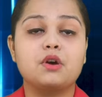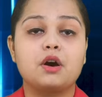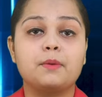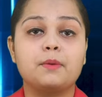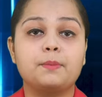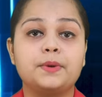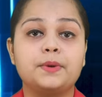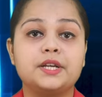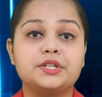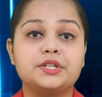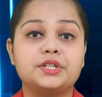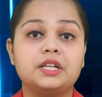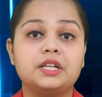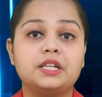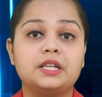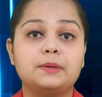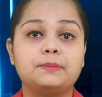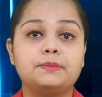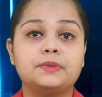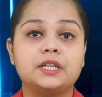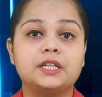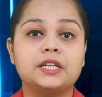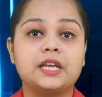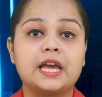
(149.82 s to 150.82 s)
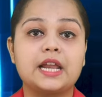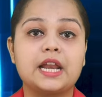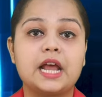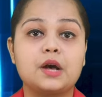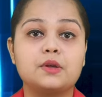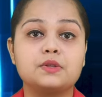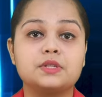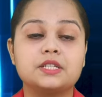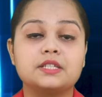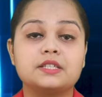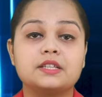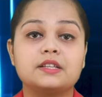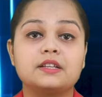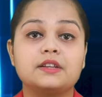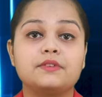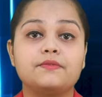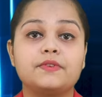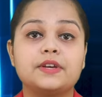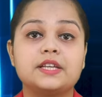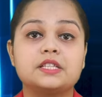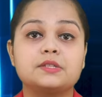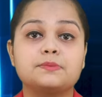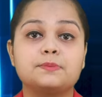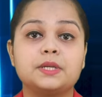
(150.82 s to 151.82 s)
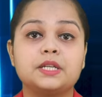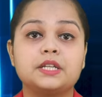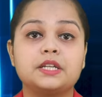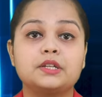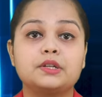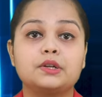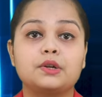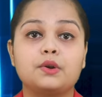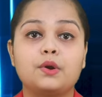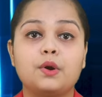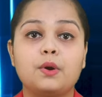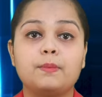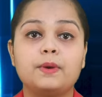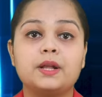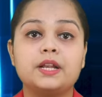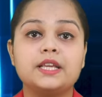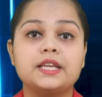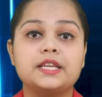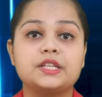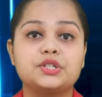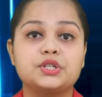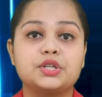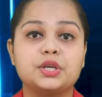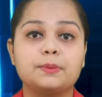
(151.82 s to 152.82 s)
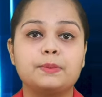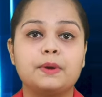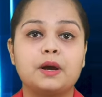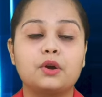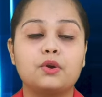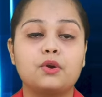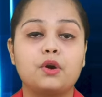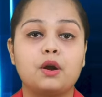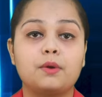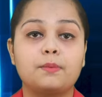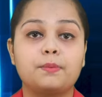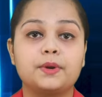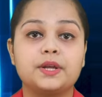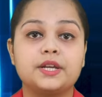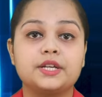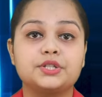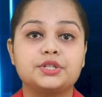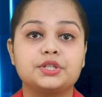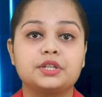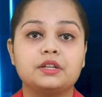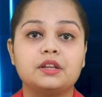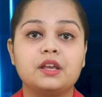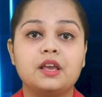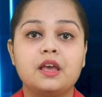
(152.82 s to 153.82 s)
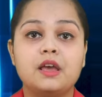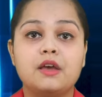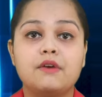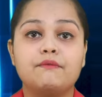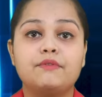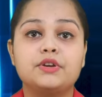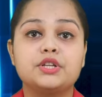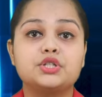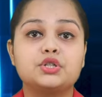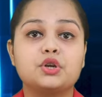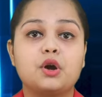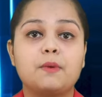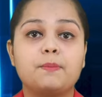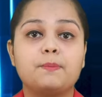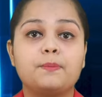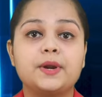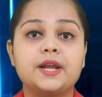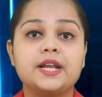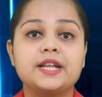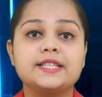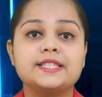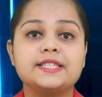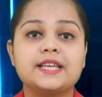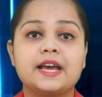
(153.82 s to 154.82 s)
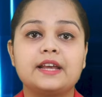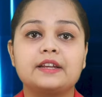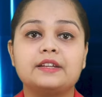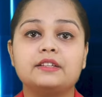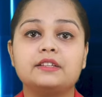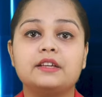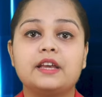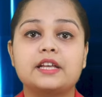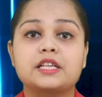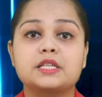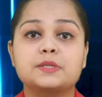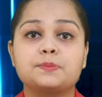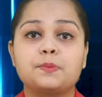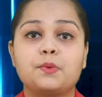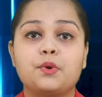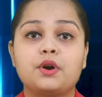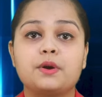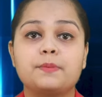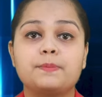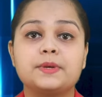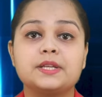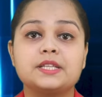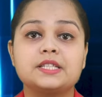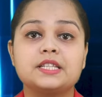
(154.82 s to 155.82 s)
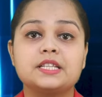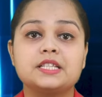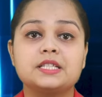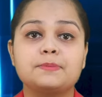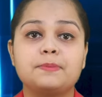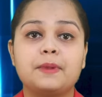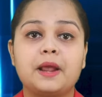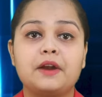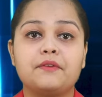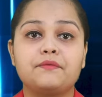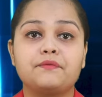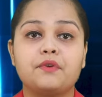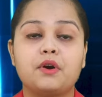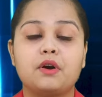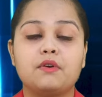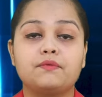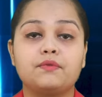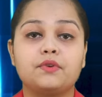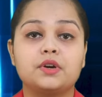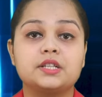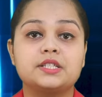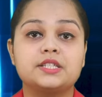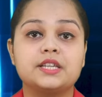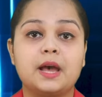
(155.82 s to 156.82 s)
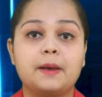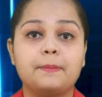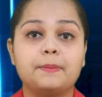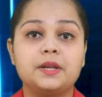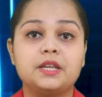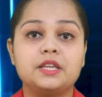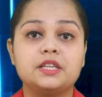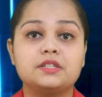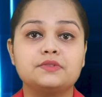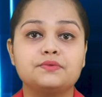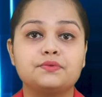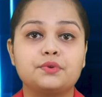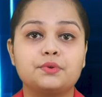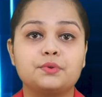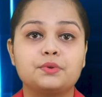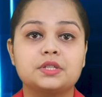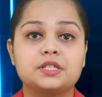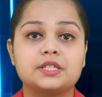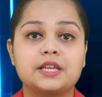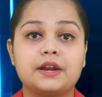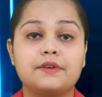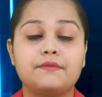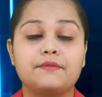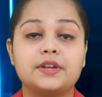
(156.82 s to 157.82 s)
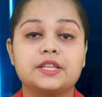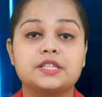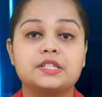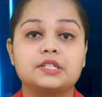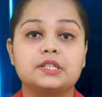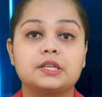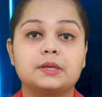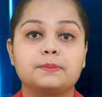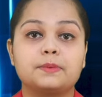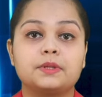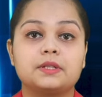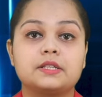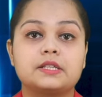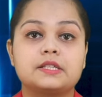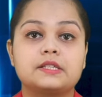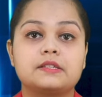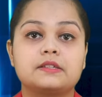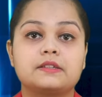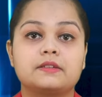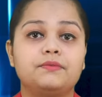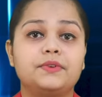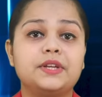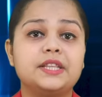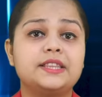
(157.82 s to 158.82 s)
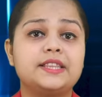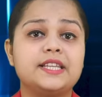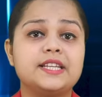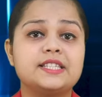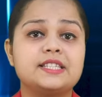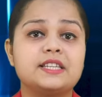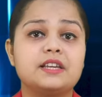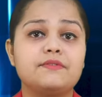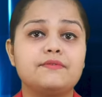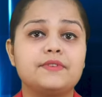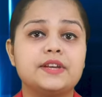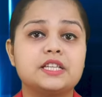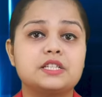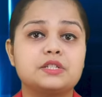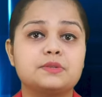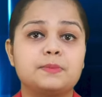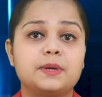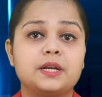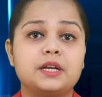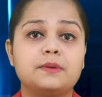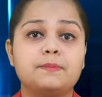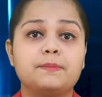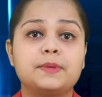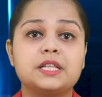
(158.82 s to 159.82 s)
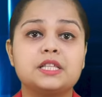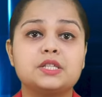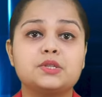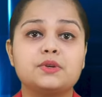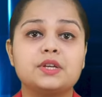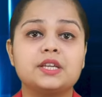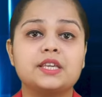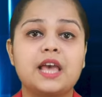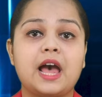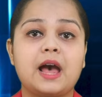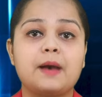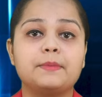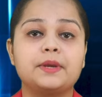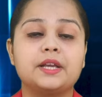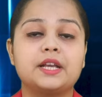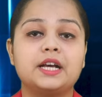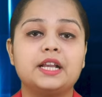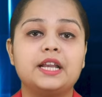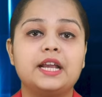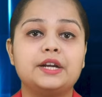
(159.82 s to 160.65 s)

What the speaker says: Corporation Limited announces an investment in Global Ichiba Corporation, which operates an export business platform for Japanese fruits and vegetables. With this investment, Mitsui Chemical